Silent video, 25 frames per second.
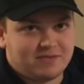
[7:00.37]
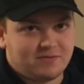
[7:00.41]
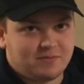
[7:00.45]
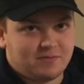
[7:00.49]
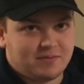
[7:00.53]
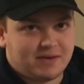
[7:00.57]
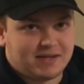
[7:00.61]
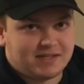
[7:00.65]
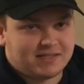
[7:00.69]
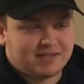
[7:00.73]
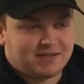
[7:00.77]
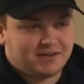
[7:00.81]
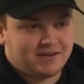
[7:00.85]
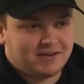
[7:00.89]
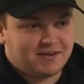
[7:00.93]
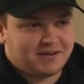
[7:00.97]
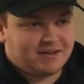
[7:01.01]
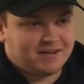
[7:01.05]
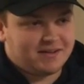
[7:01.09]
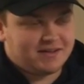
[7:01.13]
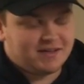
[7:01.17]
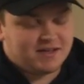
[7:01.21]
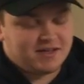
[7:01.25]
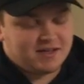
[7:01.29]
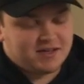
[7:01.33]
different
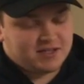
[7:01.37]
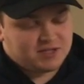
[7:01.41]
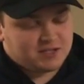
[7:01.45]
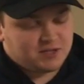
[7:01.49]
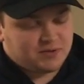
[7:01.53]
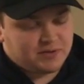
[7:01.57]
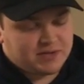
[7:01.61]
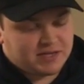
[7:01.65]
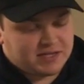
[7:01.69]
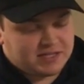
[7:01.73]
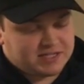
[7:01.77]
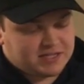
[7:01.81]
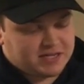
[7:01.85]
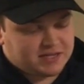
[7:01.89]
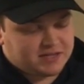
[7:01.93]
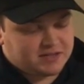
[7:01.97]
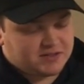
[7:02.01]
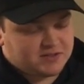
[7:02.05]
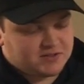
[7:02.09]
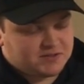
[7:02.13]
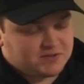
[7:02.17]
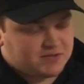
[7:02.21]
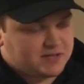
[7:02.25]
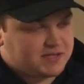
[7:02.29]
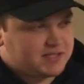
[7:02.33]
bacteria, so we could check
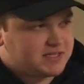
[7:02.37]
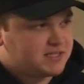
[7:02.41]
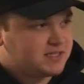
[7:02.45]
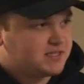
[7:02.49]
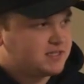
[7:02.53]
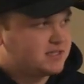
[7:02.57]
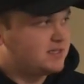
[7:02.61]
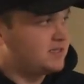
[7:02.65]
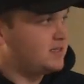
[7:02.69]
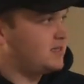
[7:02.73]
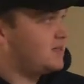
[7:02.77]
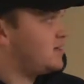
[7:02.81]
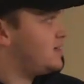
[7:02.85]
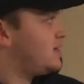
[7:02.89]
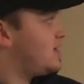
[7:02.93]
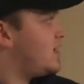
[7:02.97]
those regions